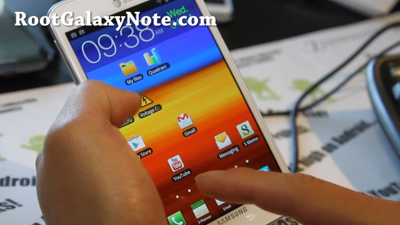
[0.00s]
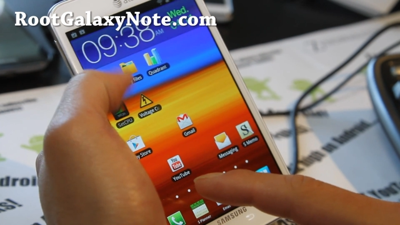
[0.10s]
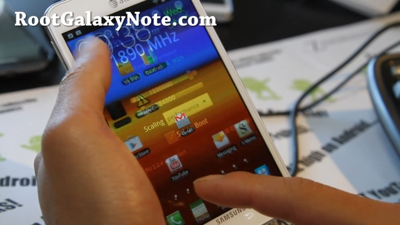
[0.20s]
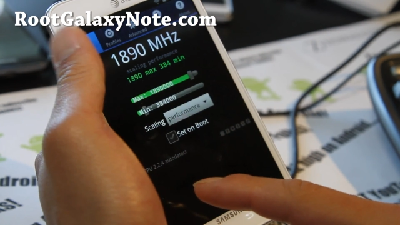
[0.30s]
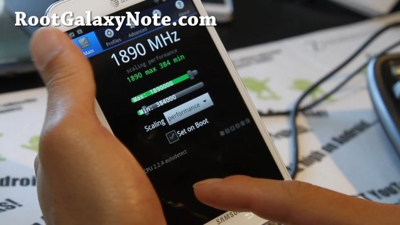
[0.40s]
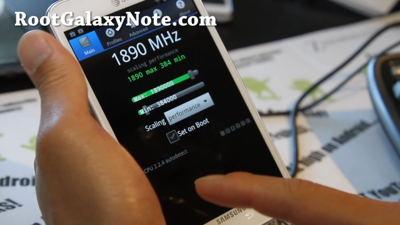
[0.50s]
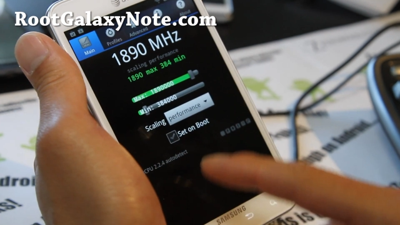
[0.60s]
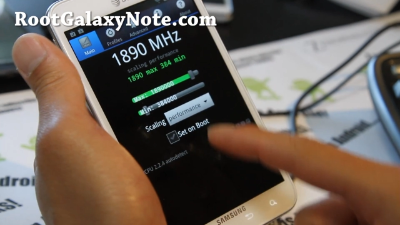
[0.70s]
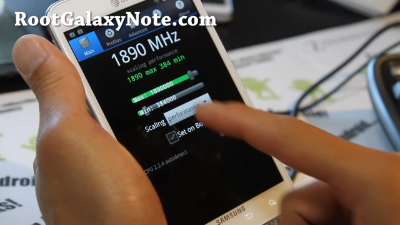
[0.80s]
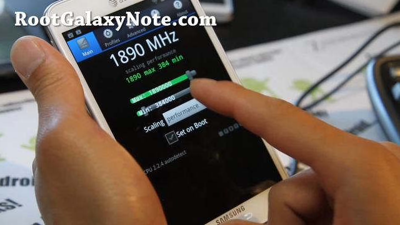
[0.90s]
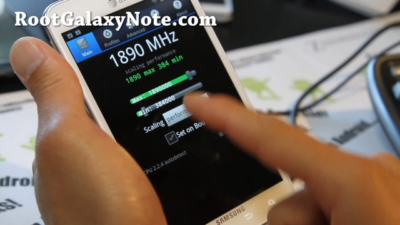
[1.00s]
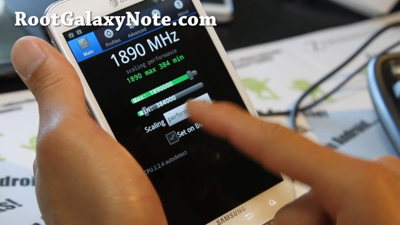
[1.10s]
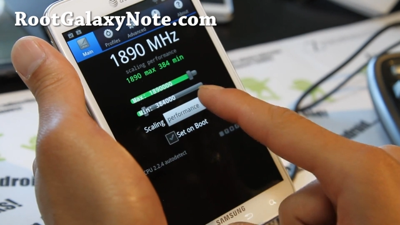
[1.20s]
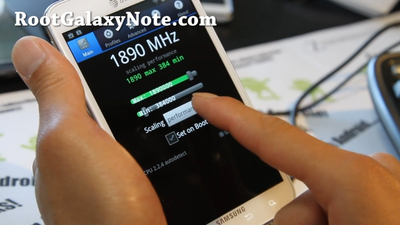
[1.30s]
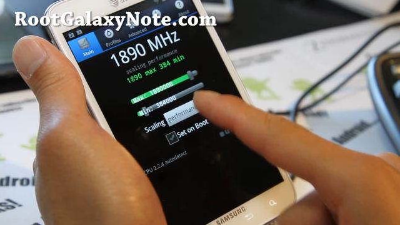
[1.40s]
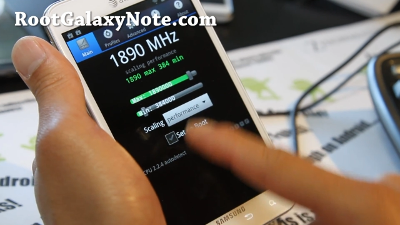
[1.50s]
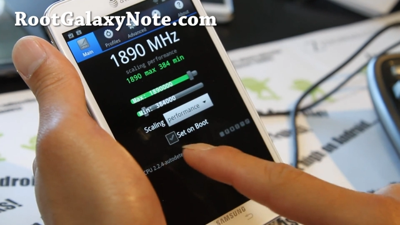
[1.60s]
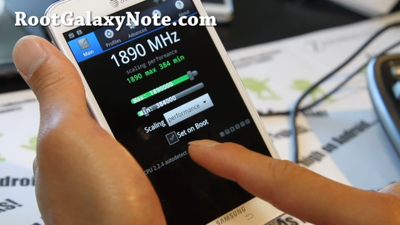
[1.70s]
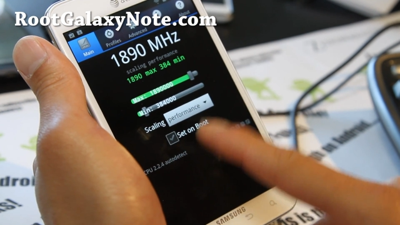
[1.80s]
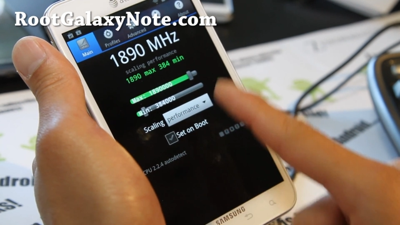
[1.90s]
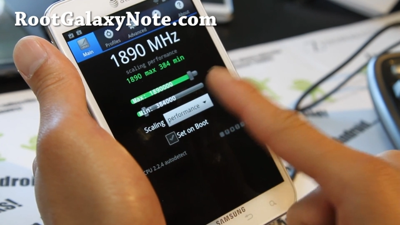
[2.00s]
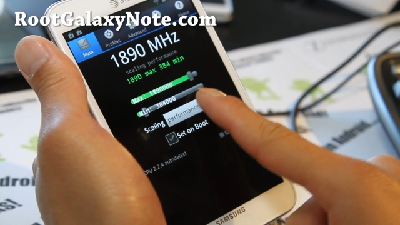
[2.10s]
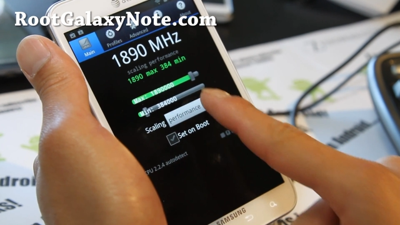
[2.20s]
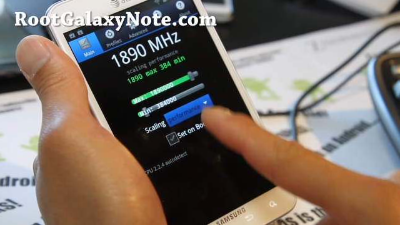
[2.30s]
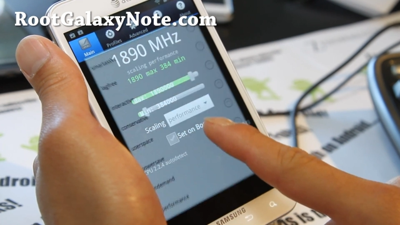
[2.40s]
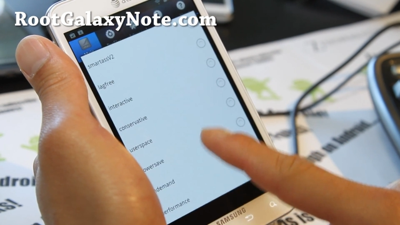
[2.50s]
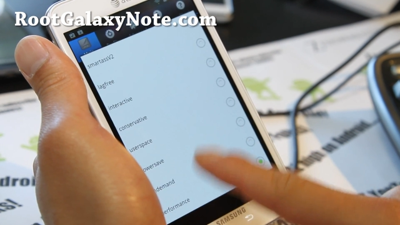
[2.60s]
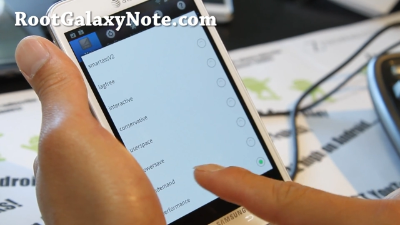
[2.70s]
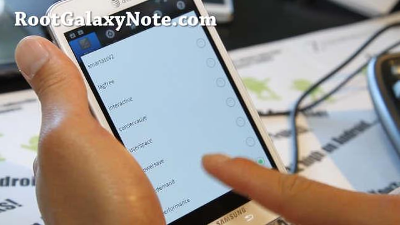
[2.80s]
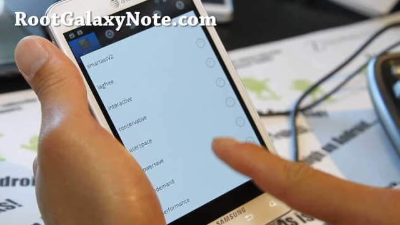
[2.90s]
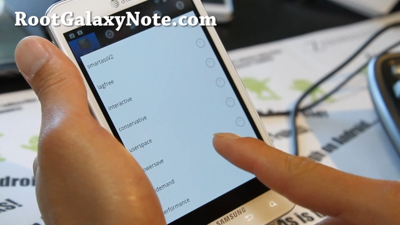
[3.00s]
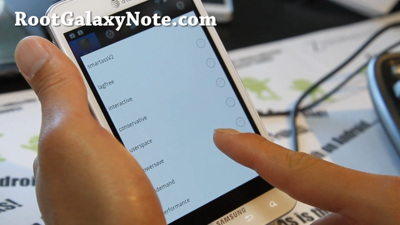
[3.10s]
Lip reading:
No face is visible, so there are no lips to read.